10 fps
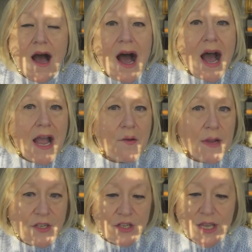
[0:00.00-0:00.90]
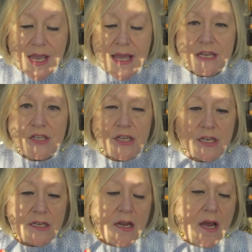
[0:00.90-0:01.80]
higher
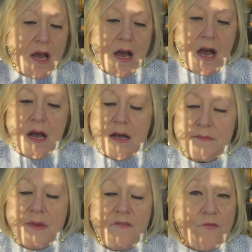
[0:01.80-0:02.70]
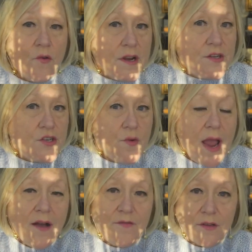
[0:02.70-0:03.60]
education, um, foreign
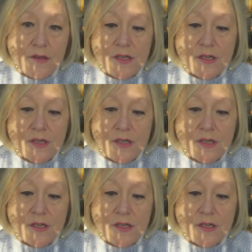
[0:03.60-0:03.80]
travel.